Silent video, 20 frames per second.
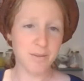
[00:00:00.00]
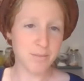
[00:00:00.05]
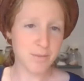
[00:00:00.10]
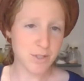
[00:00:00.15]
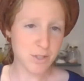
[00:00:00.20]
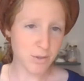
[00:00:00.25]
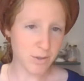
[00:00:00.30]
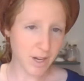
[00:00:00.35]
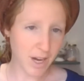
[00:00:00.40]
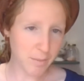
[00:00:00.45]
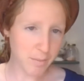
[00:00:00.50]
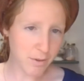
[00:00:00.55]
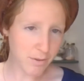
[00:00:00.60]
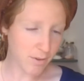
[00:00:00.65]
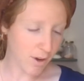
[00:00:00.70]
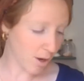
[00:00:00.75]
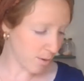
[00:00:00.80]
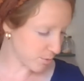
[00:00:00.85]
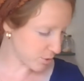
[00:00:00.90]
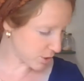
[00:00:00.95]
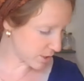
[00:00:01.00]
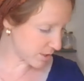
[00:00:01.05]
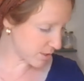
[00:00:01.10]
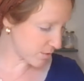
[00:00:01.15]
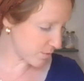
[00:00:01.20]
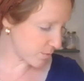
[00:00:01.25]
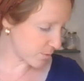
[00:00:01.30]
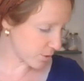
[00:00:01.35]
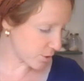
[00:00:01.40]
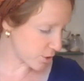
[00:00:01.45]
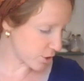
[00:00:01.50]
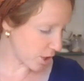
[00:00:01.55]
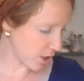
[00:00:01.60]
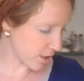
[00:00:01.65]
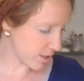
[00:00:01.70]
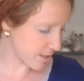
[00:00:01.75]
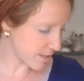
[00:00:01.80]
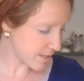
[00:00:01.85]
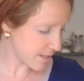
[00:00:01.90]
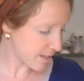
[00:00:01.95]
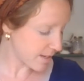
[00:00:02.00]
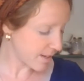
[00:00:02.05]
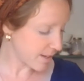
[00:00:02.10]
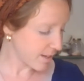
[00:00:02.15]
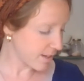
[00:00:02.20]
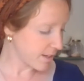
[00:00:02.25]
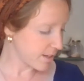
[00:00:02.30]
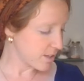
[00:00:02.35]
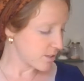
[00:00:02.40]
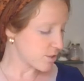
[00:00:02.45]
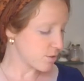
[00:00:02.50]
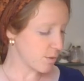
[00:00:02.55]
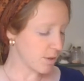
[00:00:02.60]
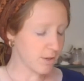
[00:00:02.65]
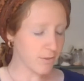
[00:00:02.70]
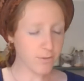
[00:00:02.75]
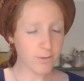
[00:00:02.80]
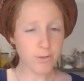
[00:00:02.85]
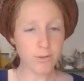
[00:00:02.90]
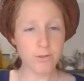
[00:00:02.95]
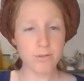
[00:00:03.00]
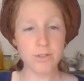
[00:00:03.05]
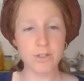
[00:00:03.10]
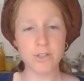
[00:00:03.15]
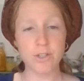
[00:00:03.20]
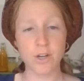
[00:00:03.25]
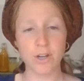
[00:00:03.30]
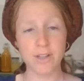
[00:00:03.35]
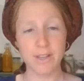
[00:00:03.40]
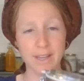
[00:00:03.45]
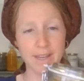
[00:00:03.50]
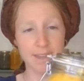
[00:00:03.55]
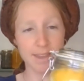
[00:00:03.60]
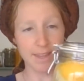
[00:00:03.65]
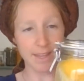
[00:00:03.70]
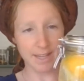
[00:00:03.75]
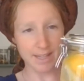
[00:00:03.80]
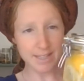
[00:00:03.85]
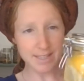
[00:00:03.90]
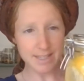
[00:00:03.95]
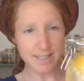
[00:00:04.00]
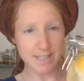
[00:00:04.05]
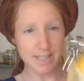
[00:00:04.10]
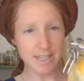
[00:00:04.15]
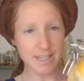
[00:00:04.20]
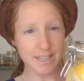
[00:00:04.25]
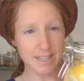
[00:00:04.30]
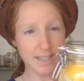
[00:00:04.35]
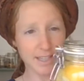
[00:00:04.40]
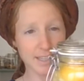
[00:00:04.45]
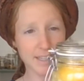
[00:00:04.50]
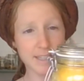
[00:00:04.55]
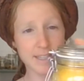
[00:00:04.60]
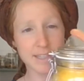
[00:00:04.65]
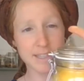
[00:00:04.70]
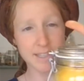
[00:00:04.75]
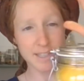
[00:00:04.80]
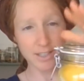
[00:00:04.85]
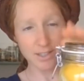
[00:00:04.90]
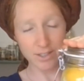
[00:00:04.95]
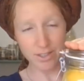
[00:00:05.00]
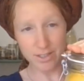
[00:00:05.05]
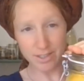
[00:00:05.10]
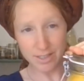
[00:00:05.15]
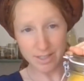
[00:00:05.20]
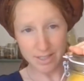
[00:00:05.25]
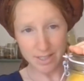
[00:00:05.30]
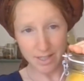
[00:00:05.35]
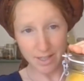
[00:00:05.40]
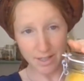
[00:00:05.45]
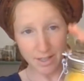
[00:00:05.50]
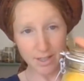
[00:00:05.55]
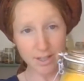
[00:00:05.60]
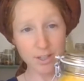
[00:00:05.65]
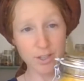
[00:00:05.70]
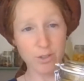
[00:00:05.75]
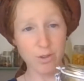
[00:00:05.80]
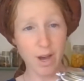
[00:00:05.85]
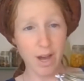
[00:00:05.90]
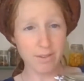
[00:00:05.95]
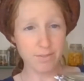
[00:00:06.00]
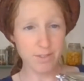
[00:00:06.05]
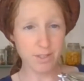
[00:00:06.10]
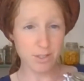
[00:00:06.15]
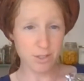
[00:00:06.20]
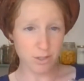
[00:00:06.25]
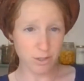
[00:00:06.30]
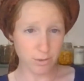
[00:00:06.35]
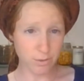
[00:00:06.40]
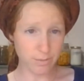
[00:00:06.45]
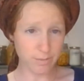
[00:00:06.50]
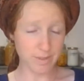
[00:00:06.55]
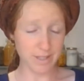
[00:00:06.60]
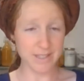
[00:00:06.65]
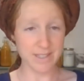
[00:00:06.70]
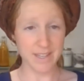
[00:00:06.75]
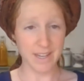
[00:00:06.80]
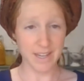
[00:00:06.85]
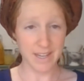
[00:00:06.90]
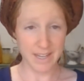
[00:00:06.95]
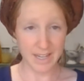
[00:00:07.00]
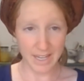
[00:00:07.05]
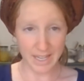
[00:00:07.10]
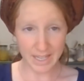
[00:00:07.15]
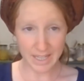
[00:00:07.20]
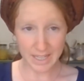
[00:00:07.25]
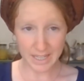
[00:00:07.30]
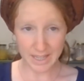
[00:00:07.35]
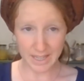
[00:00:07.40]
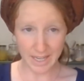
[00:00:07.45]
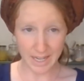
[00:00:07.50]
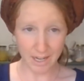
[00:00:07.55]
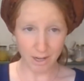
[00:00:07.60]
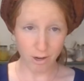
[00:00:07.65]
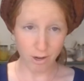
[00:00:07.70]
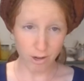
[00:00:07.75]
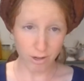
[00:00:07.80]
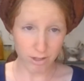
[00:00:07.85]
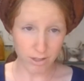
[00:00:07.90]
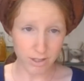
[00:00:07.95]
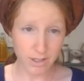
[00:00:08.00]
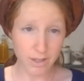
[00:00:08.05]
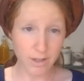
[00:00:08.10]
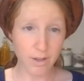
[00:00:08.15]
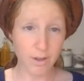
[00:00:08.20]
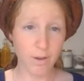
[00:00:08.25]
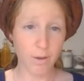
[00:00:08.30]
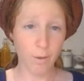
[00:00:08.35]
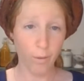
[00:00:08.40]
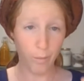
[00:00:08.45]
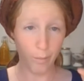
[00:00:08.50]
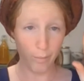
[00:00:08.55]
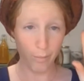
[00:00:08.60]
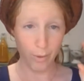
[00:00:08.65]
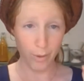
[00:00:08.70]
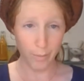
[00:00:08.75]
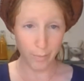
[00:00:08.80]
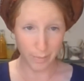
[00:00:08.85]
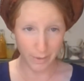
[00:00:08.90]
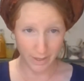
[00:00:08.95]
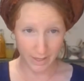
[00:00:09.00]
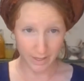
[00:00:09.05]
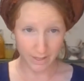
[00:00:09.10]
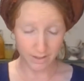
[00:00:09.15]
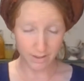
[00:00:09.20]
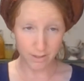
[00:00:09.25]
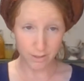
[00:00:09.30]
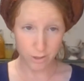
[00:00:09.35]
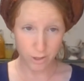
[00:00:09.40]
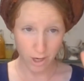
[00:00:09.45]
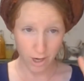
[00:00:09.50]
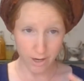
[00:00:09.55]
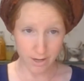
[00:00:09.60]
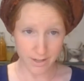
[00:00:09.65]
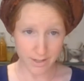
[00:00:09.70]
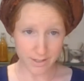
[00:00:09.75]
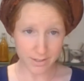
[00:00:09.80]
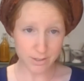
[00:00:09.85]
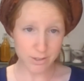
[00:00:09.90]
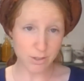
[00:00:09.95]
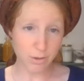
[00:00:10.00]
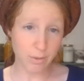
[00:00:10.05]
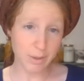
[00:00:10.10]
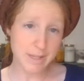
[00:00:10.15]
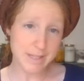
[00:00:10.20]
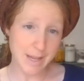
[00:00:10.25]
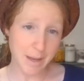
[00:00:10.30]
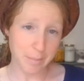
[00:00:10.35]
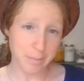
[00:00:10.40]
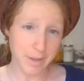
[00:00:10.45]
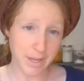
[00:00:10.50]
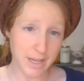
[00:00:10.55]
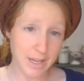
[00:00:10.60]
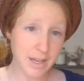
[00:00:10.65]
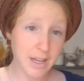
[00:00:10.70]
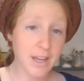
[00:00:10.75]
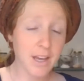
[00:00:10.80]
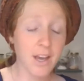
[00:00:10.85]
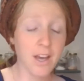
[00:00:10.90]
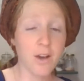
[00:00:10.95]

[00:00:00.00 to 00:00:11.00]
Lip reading: So a couple of options for jars. So if you use a jar like this that seals, you have to do a technique that I call burping the jar. So what does that mean?